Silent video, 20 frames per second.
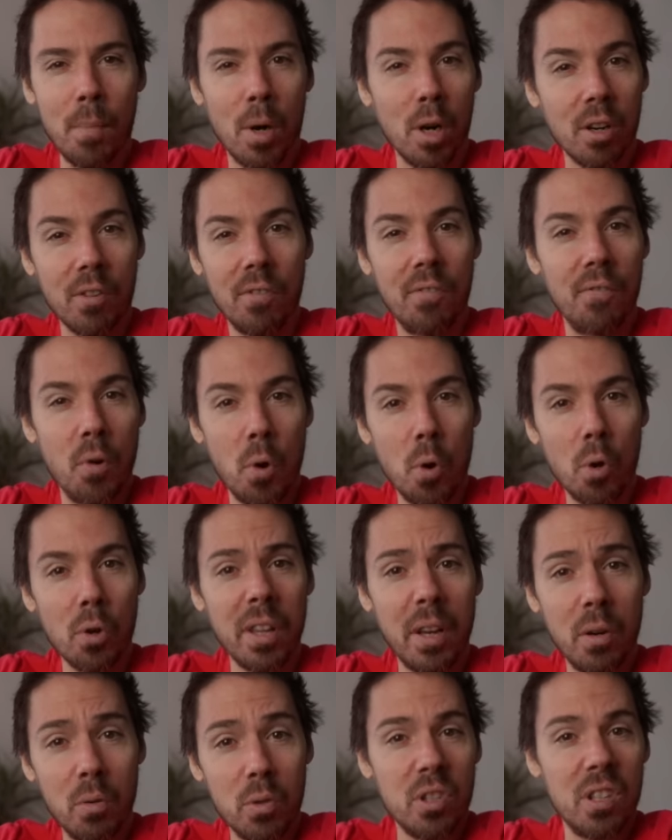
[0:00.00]
Mark IV.
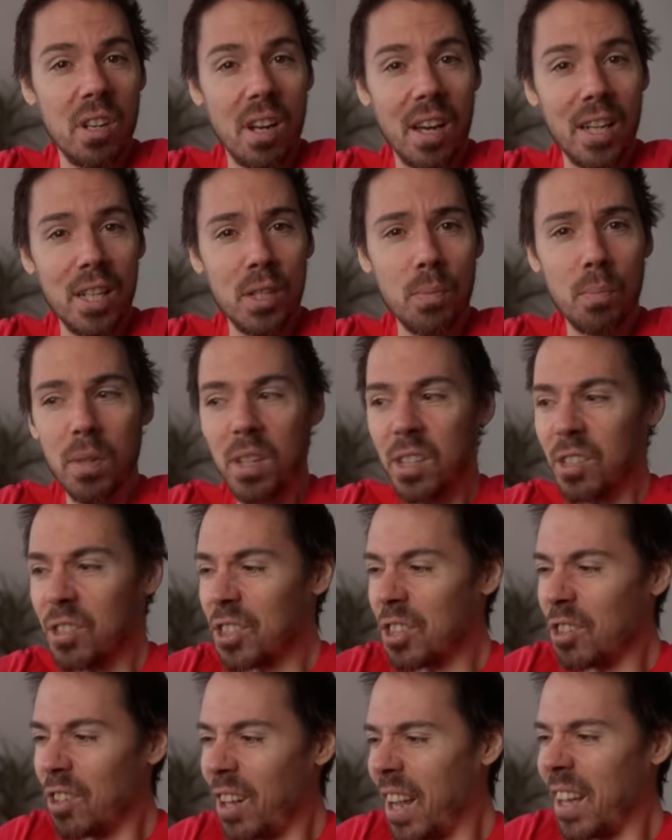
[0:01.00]
That was nice, but it
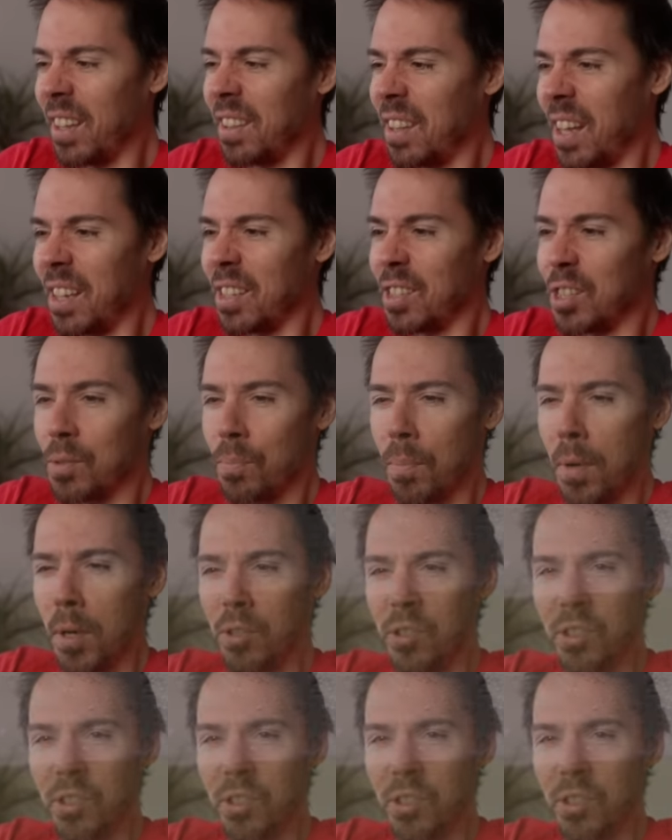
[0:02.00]
still had that small